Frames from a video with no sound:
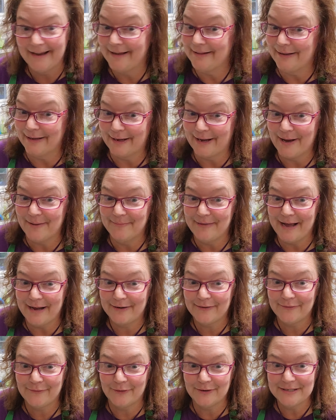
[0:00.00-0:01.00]
and then come
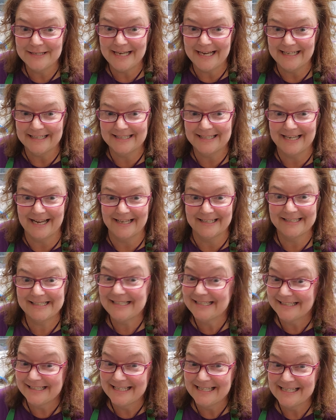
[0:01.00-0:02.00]
back for a taste
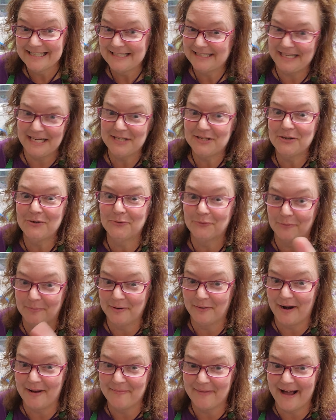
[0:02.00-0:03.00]
test. Stay tuned, we'll be
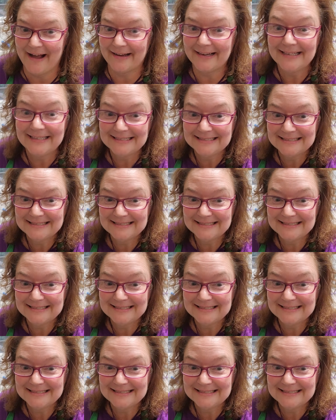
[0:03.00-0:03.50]
right back.